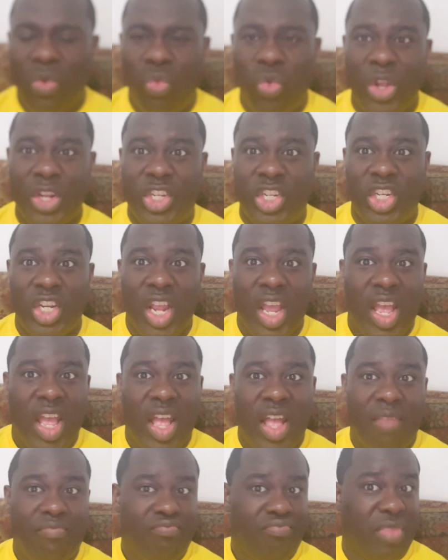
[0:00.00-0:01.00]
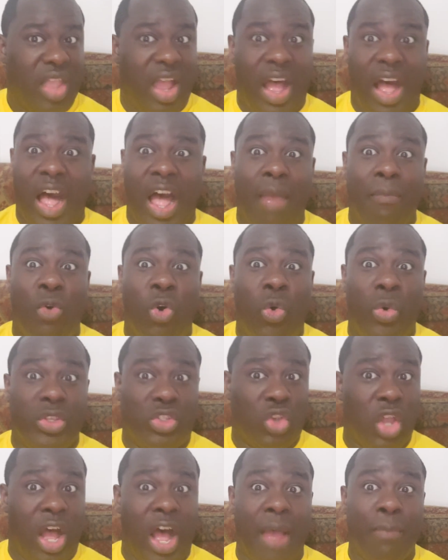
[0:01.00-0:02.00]
which I'm
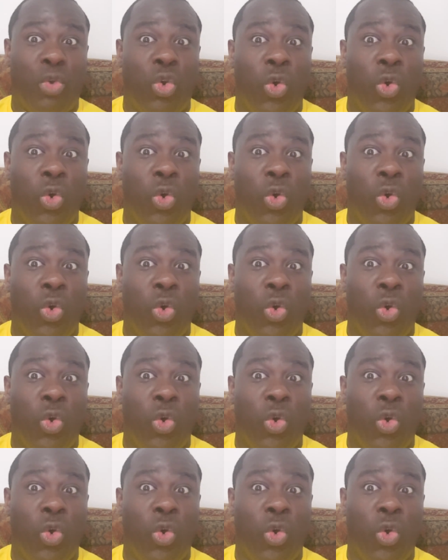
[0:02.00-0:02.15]
always, I'm